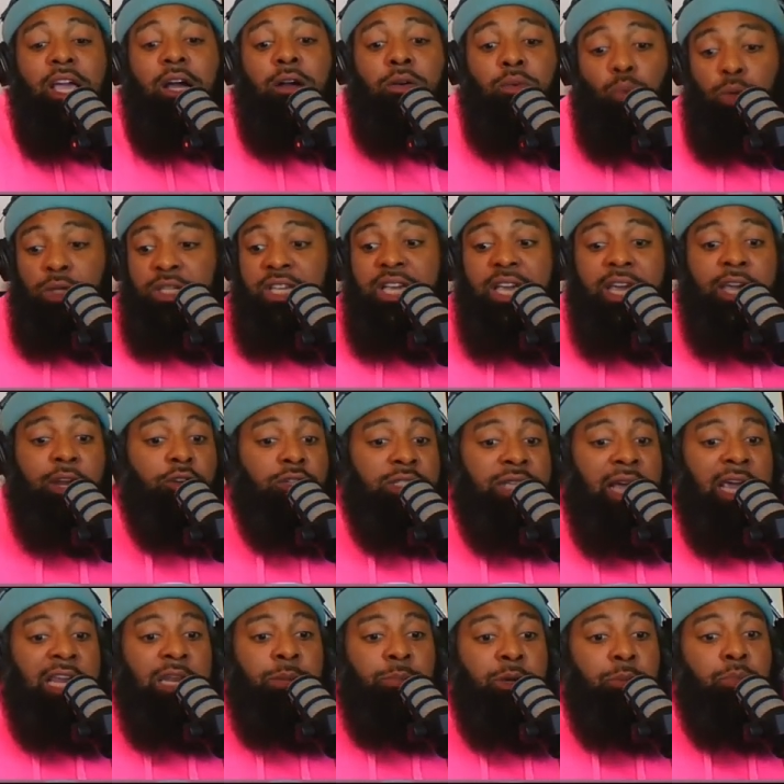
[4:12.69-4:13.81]
was he
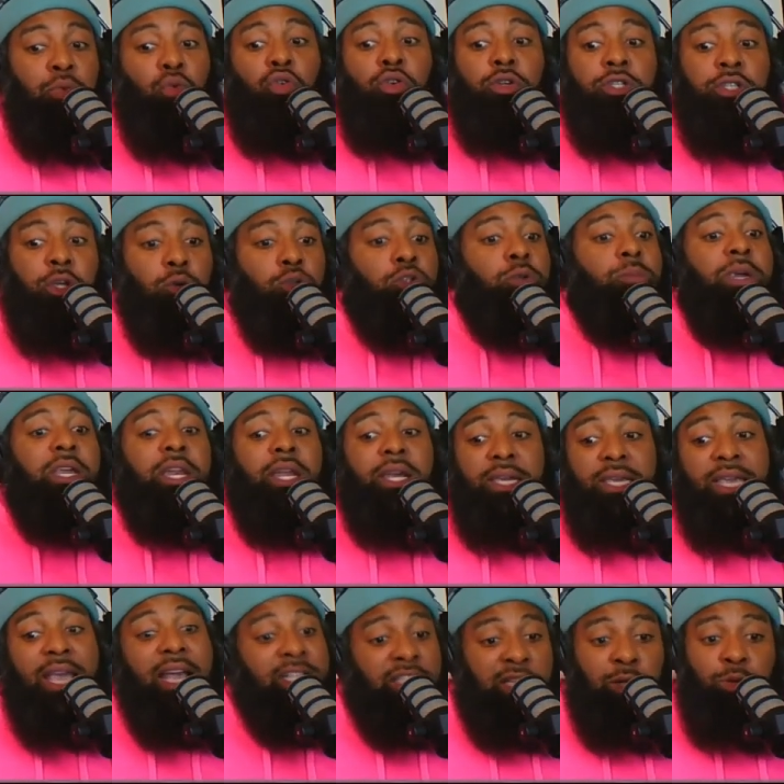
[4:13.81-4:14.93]
entertaining people on social media?
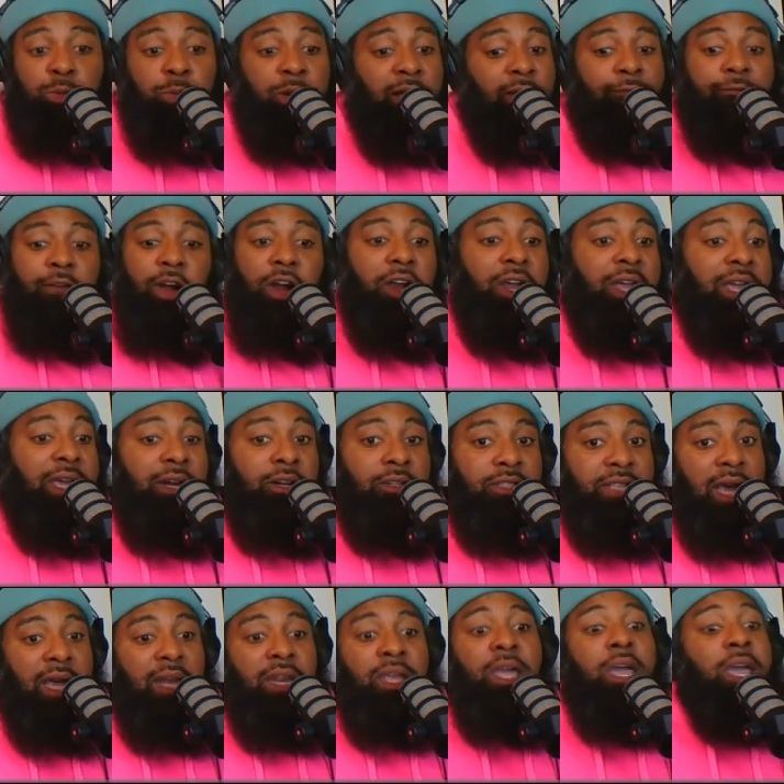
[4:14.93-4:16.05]
Yes, he was being very
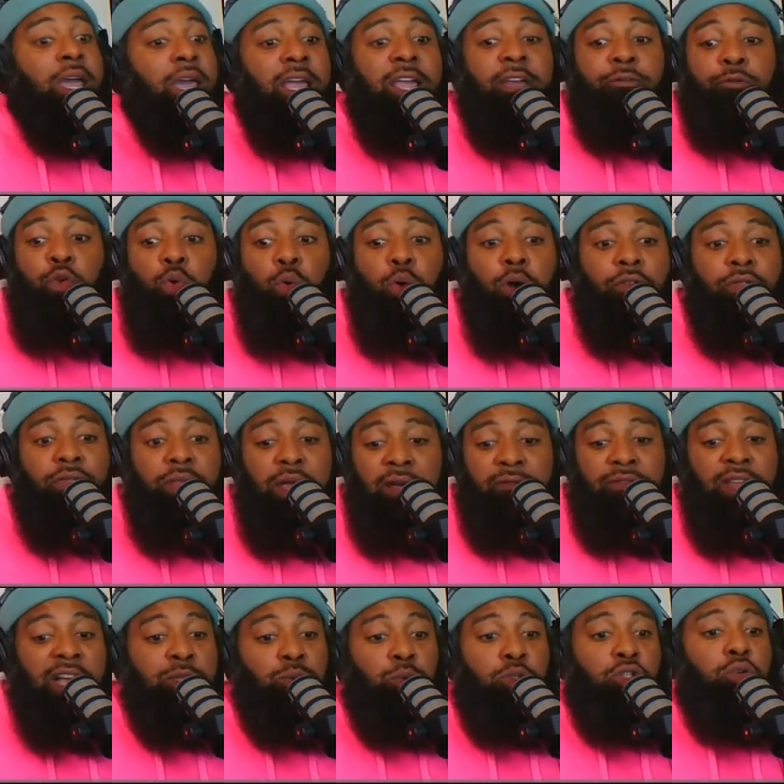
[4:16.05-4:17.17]
entertaining if
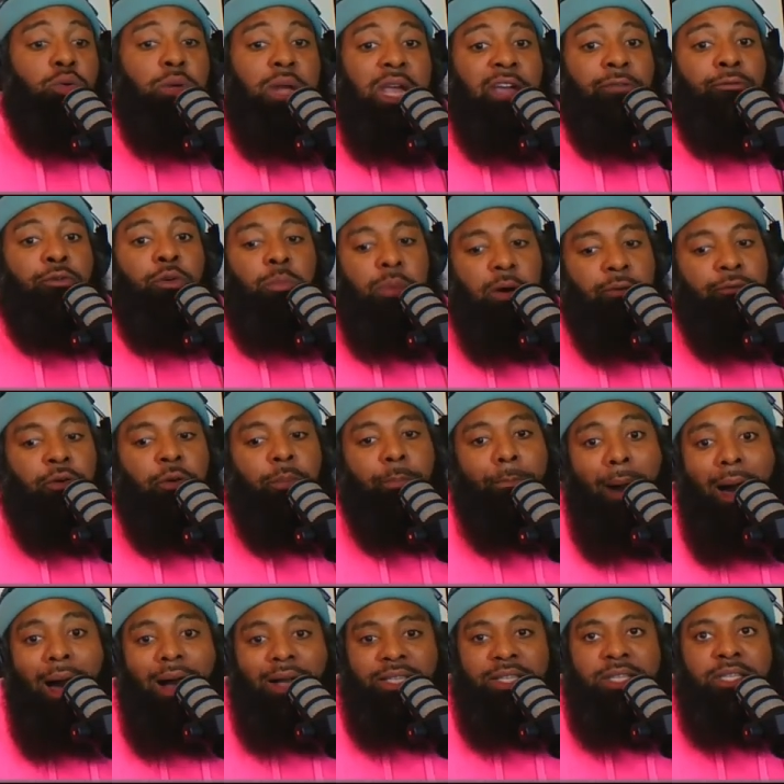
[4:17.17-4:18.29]
that's what you're there for. But for
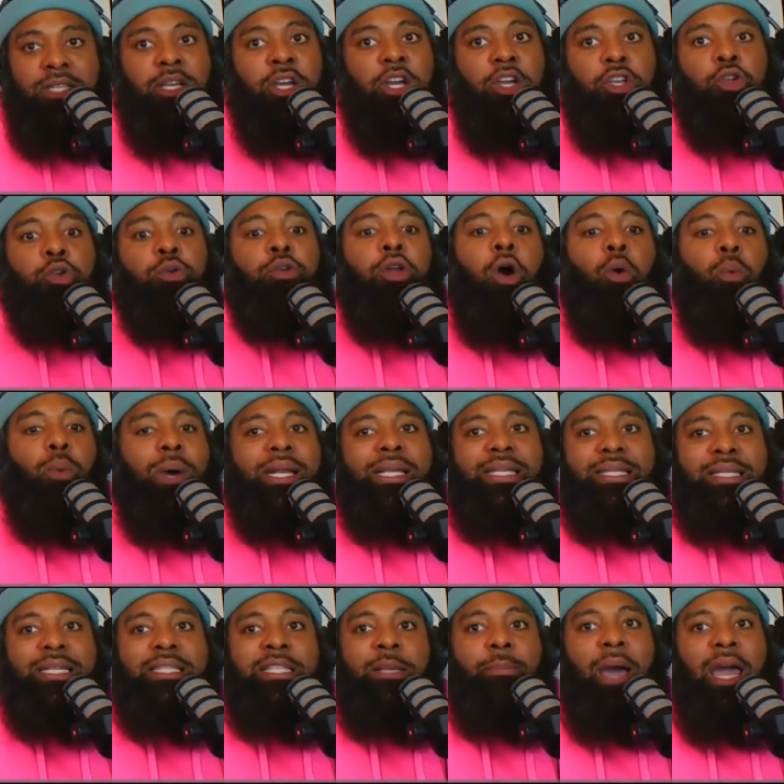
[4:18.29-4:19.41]
boxers, you don't want to
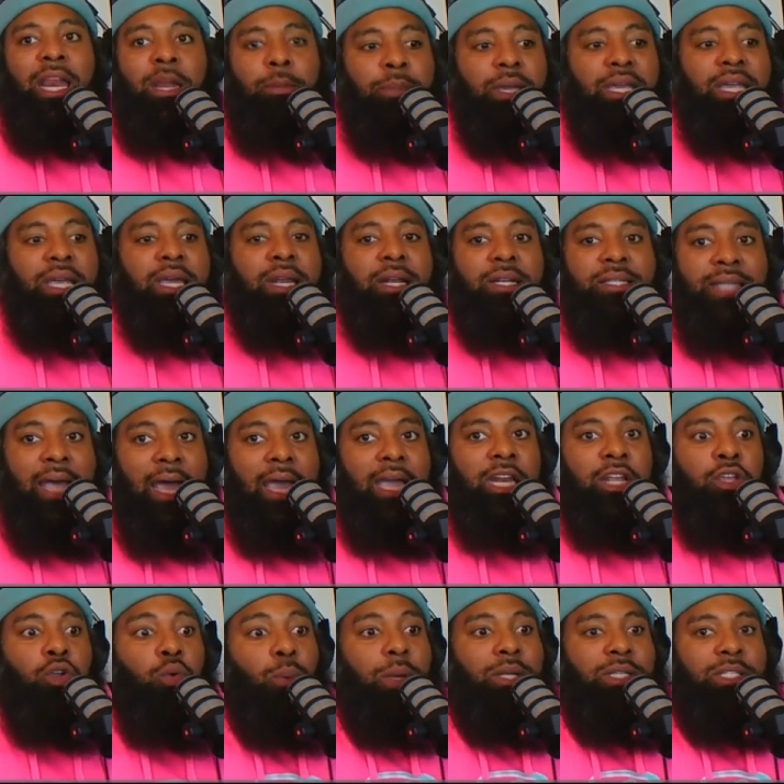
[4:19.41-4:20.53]
see somebody be entertaining.
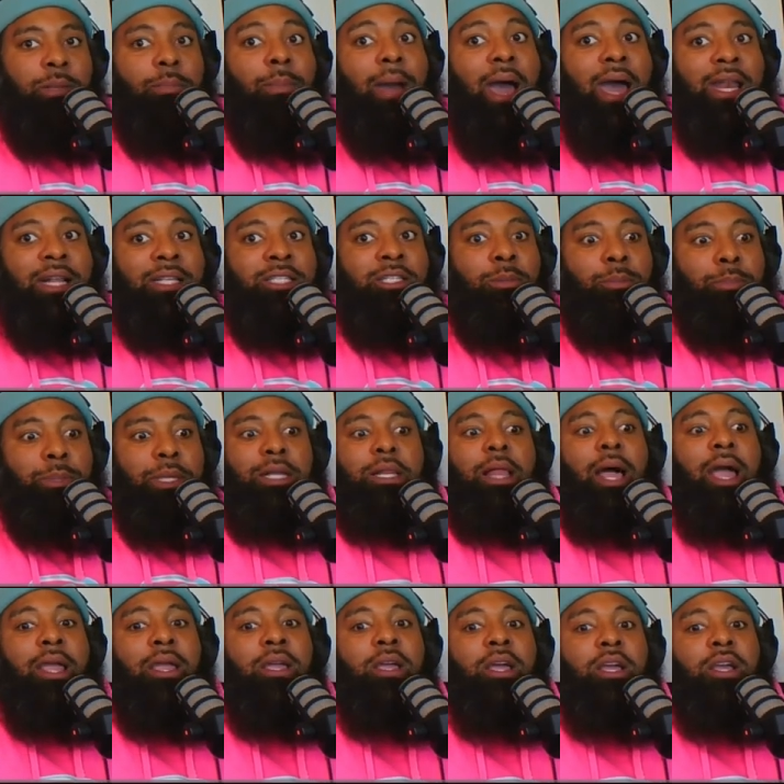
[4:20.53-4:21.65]
You want somebody to be
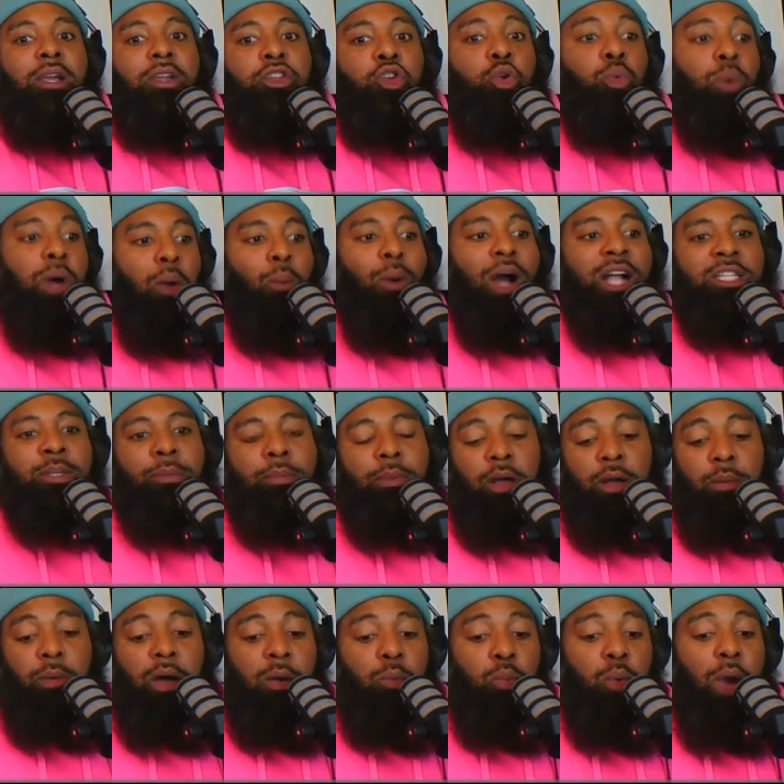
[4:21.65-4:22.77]
like, you want to watch
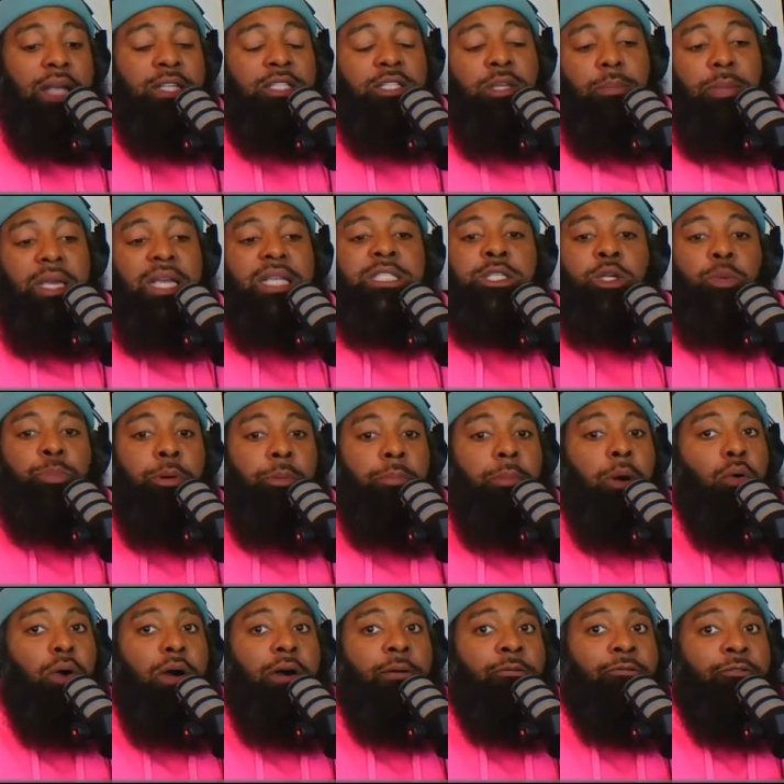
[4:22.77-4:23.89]
a way to me to promote
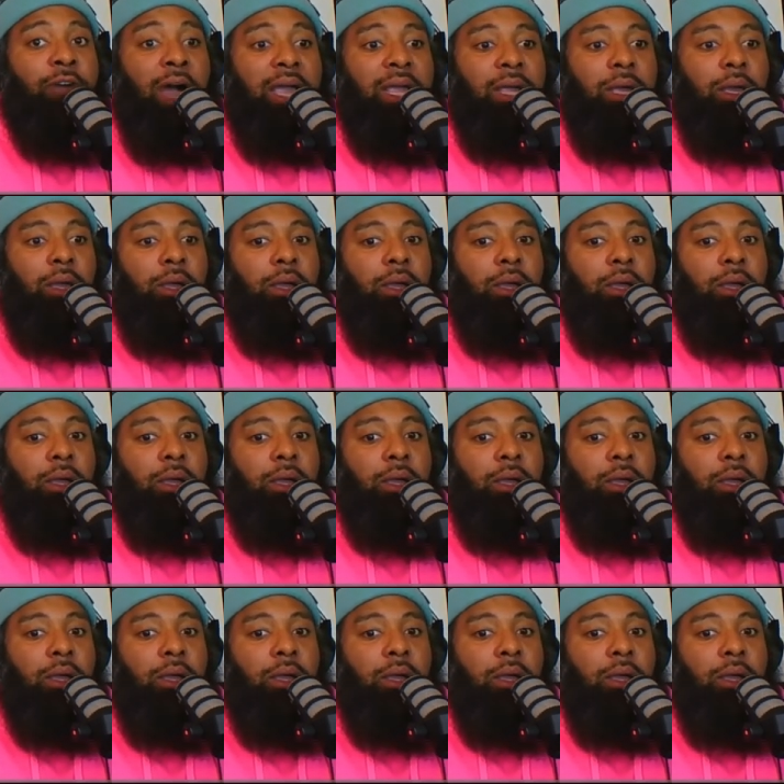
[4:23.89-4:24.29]
a fight